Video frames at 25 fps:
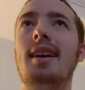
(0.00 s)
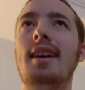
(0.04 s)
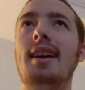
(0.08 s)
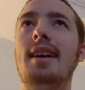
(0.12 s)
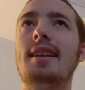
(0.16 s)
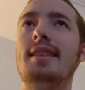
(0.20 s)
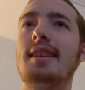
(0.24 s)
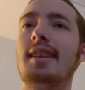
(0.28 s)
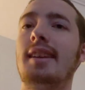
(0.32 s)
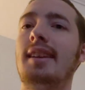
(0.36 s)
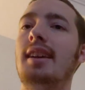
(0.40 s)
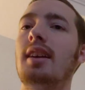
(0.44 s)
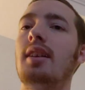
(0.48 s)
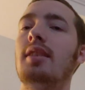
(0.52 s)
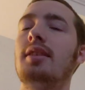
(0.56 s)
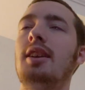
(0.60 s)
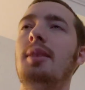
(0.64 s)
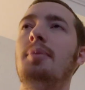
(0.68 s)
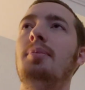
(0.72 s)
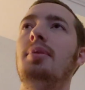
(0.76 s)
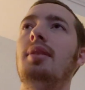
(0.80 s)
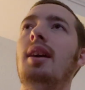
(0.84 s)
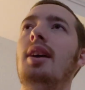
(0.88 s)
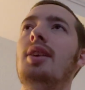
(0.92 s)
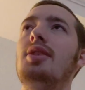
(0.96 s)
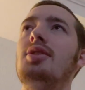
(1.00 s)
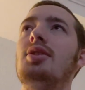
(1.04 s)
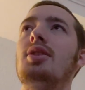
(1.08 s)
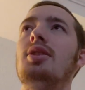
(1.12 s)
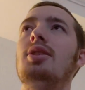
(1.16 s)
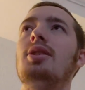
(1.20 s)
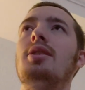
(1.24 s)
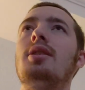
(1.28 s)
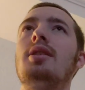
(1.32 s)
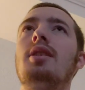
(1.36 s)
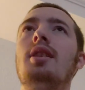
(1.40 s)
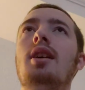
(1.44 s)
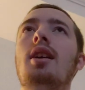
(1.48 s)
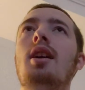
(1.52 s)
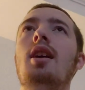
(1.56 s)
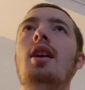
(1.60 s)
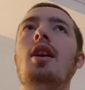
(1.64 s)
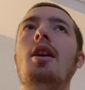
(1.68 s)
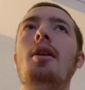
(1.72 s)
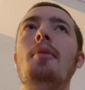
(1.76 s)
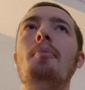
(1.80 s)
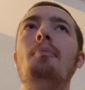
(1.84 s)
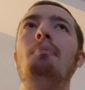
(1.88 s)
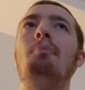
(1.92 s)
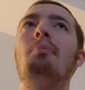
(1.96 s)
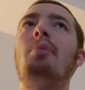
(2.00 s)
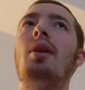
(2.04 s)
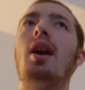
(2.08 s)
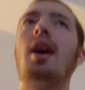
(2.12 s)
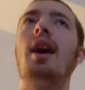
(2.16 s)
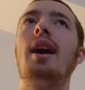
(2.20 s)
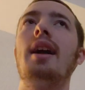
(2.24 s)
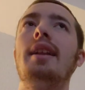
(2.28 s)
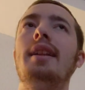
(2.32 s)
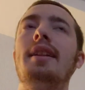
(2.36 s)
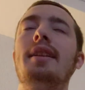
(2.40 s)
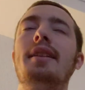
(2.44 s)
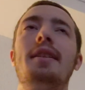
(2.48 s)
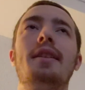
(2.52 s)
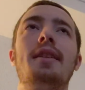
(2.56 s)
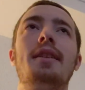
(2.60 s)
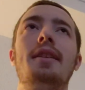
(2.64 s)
It's a guilty pleasure, but